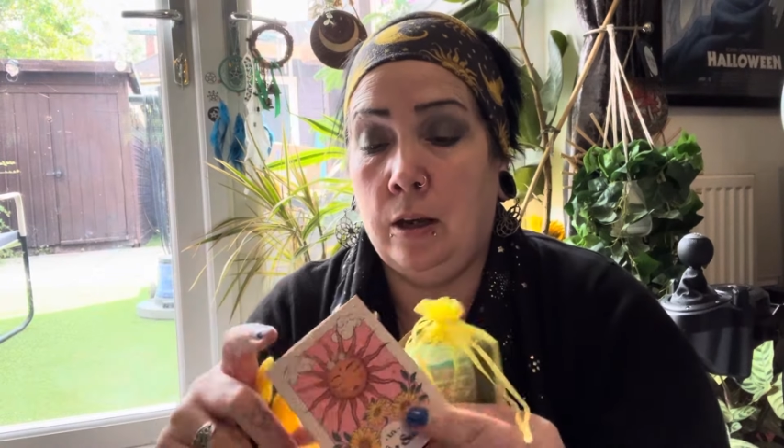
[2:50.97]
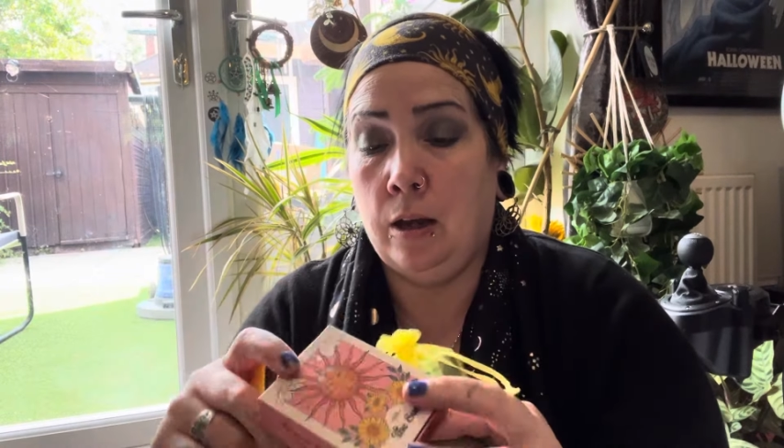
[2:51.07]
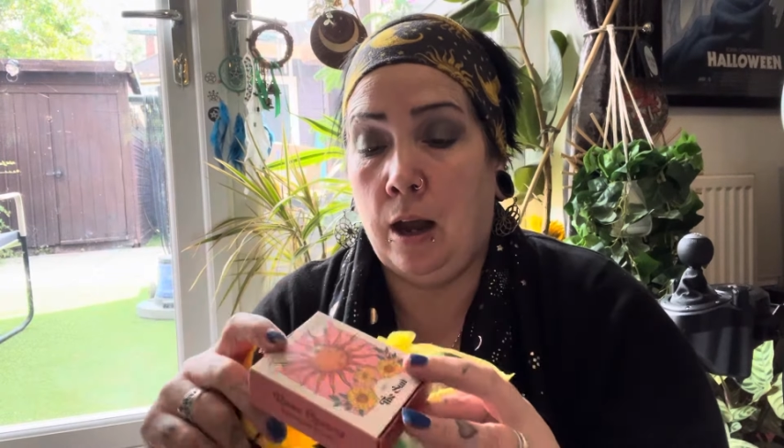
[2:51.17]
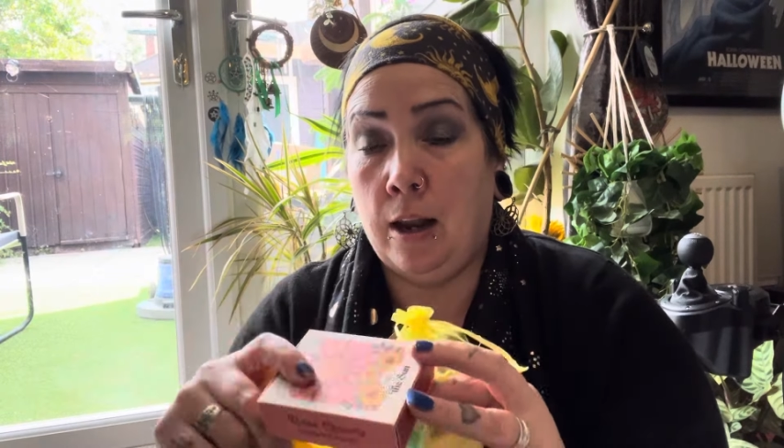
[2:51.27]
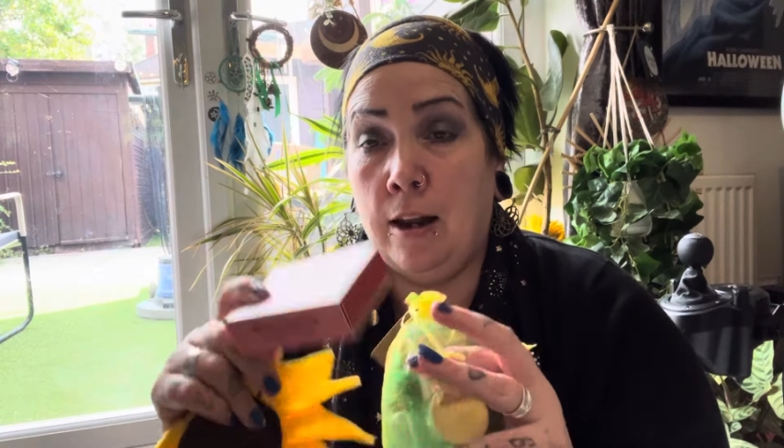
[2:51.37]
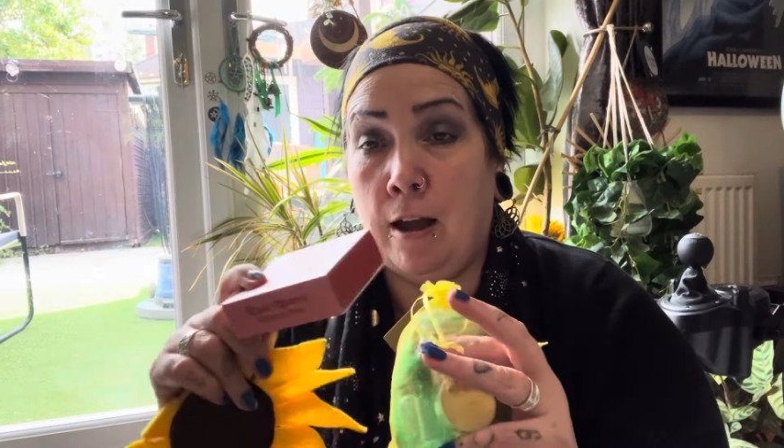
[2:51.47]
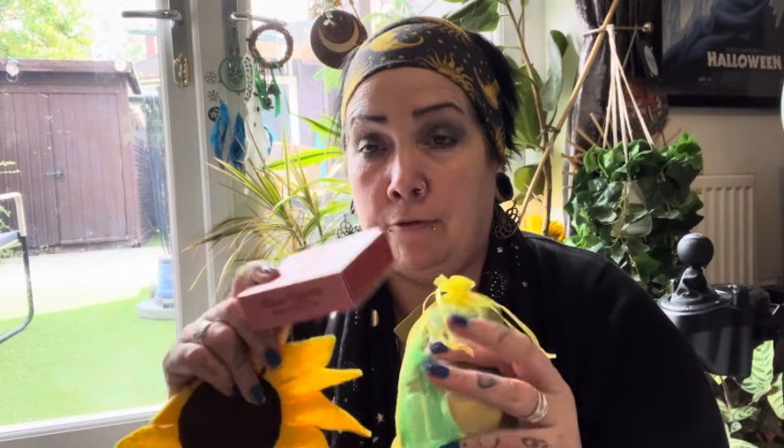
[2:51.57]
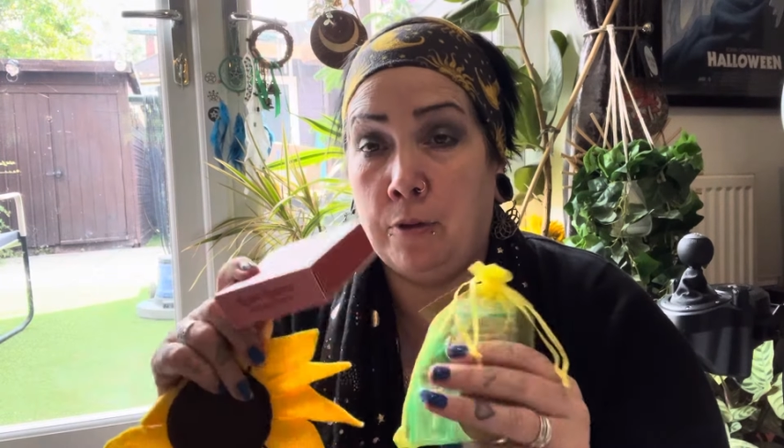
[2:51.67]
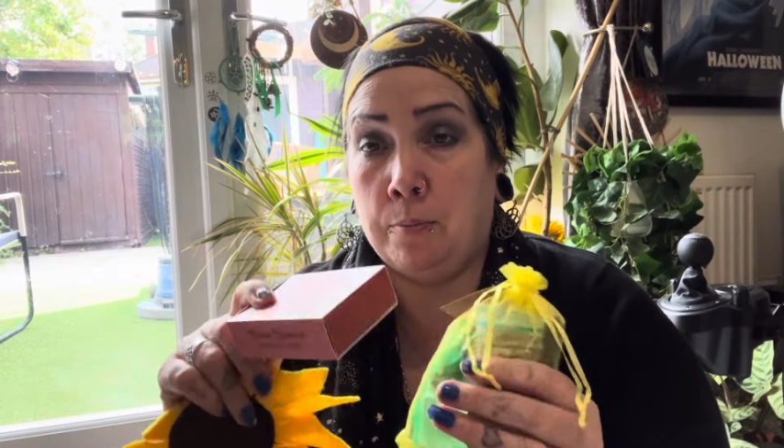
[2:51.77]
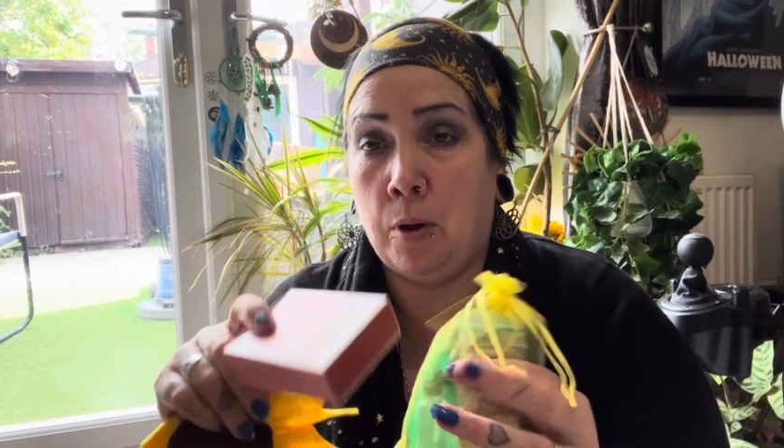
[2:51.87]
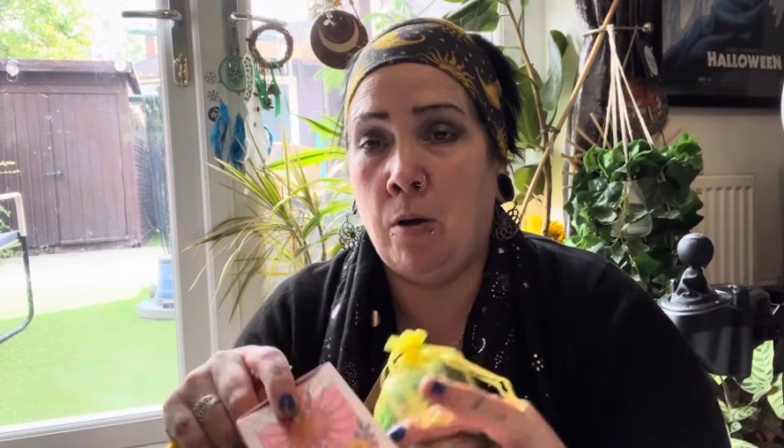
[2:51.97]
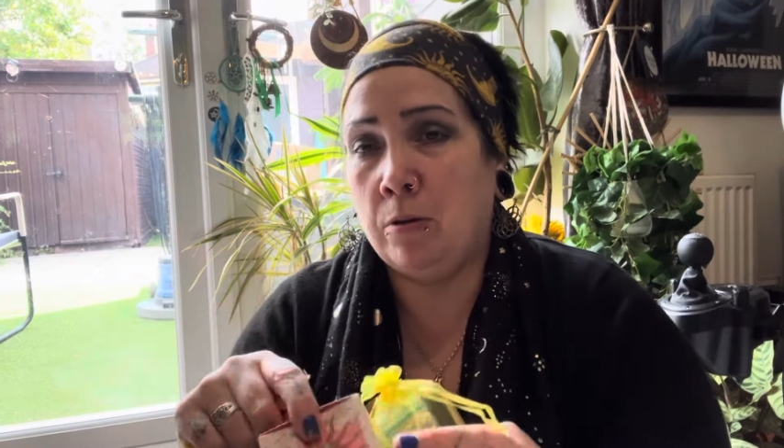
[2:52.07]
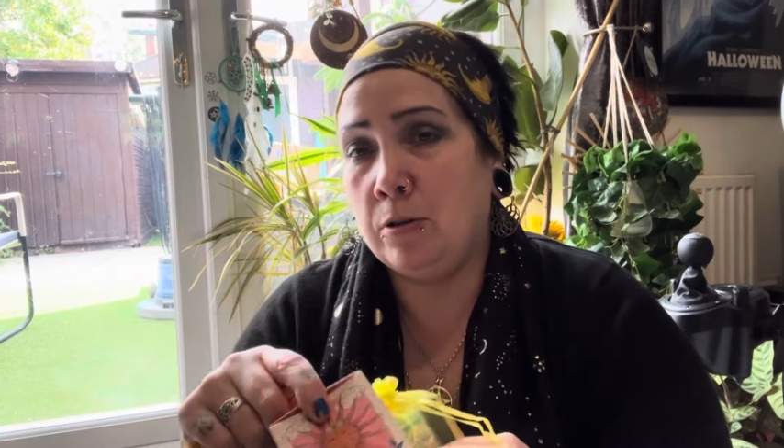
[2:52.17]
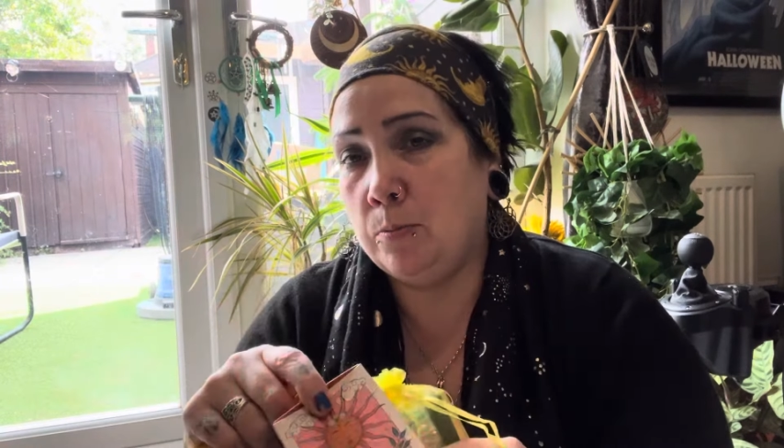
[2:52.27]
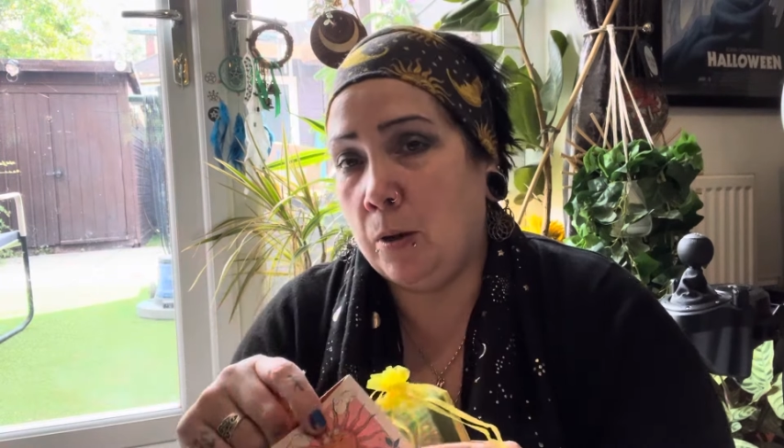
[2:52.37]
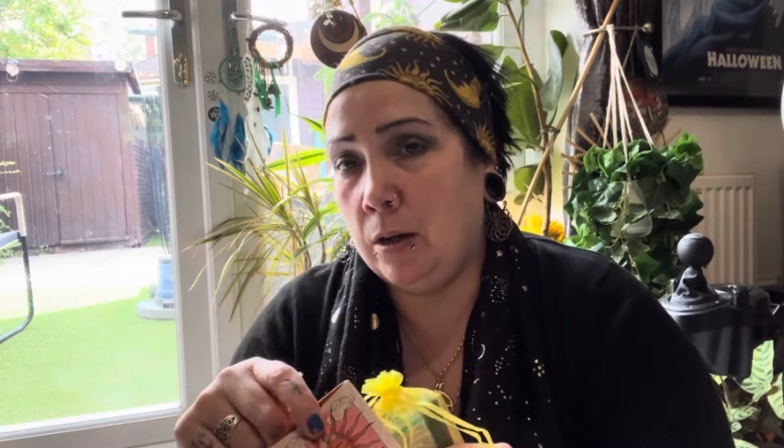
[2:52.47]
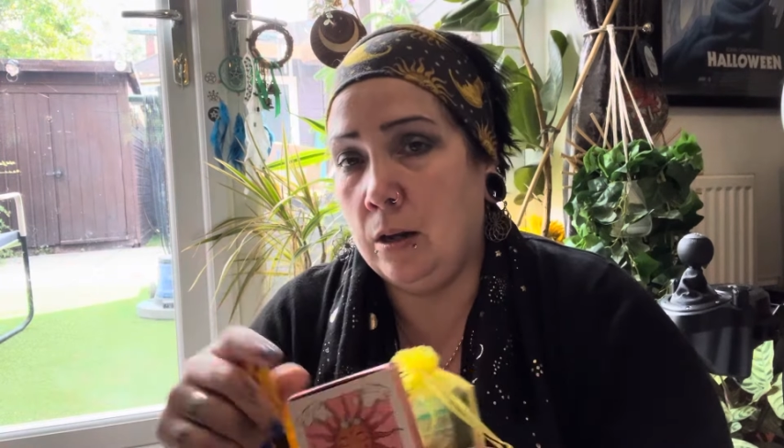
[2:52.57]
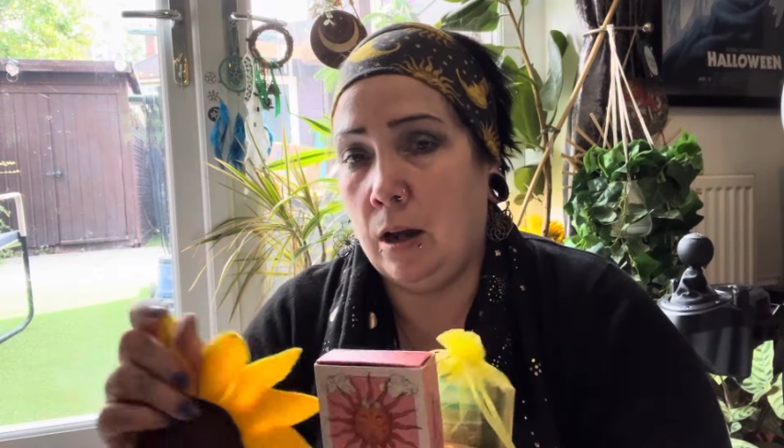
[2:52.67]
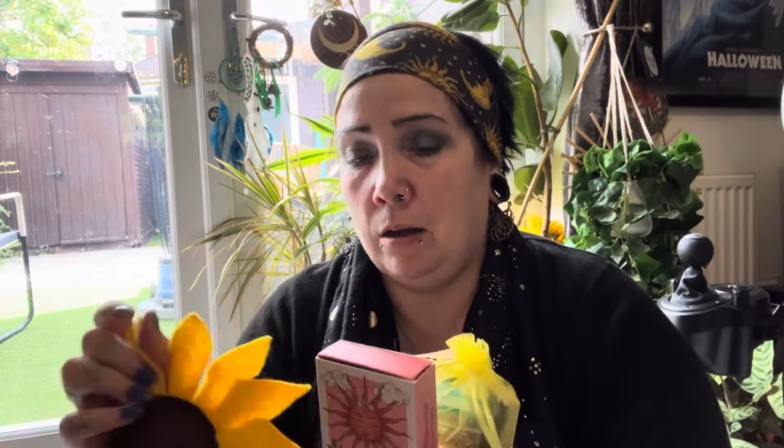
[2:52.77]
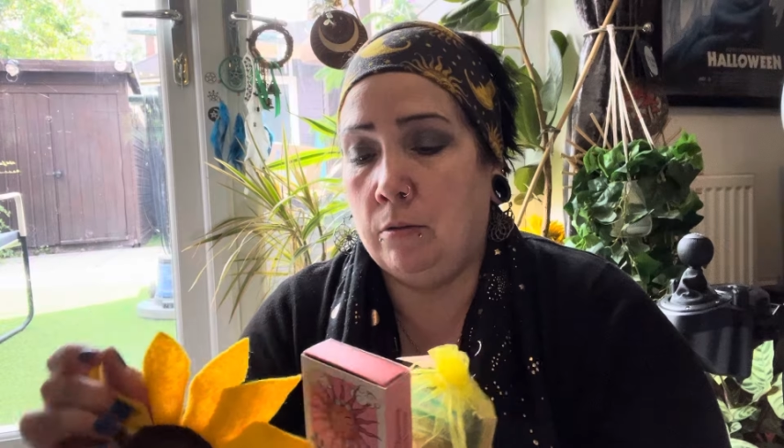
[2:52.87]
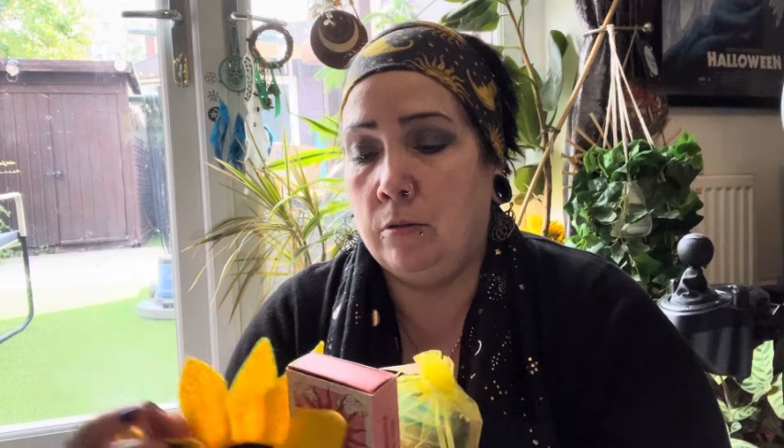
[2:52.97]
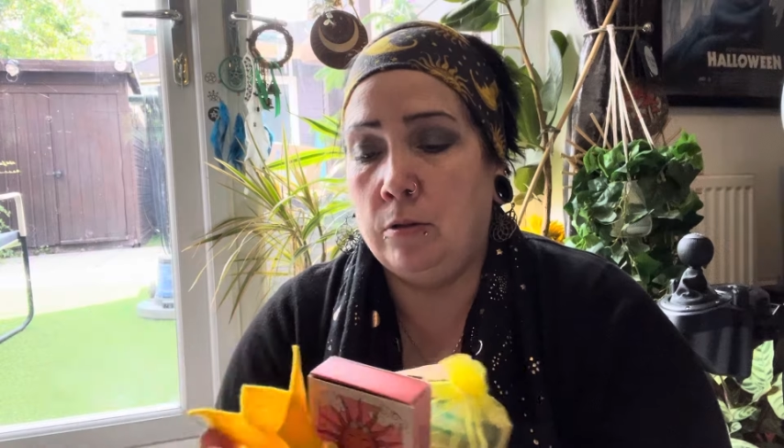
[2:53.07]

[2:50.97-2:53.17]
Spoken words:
I love the box, but you know,